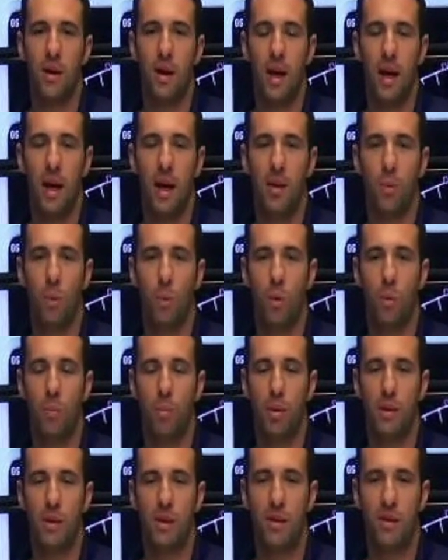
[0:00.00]
and we'll
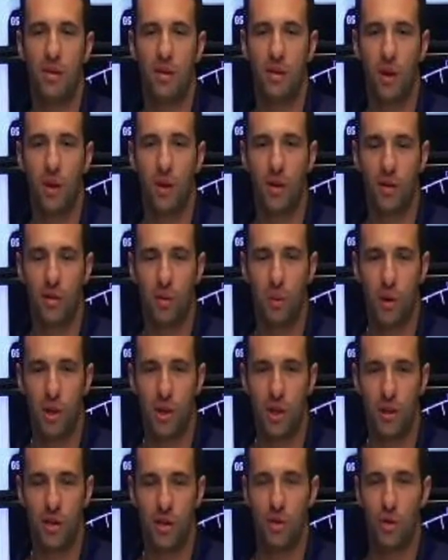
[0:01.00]
put the start
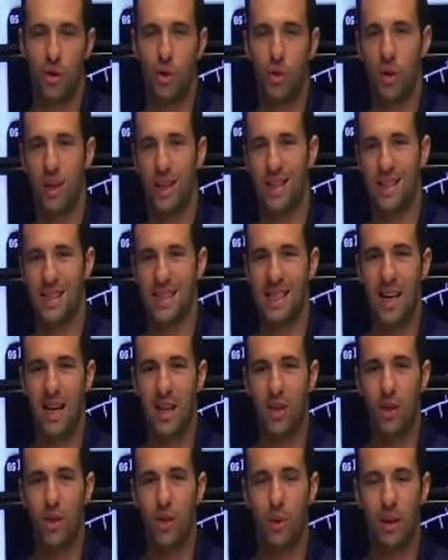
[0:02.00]
switches to
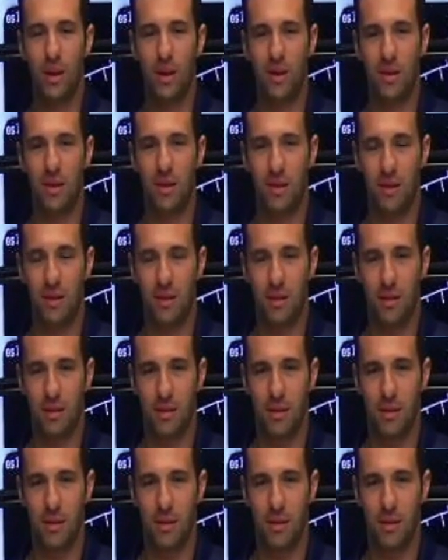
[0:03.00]
continuous.